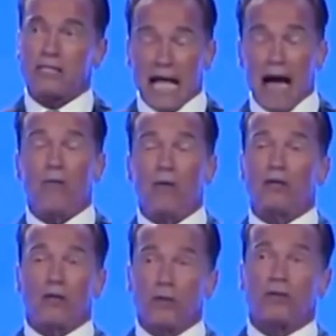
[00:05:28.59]
and I wanted
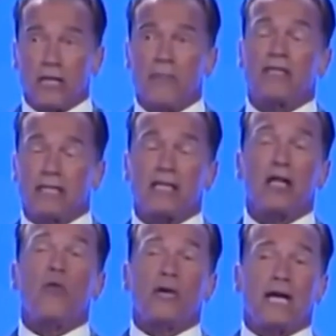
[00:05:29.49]
to do something that
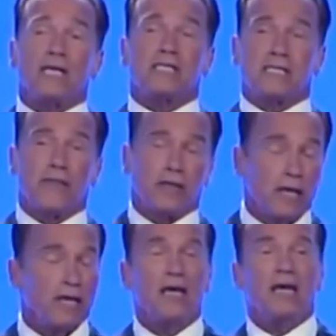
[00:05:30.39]
no one else has ever
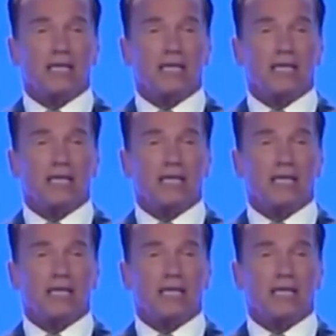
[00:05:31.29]
done.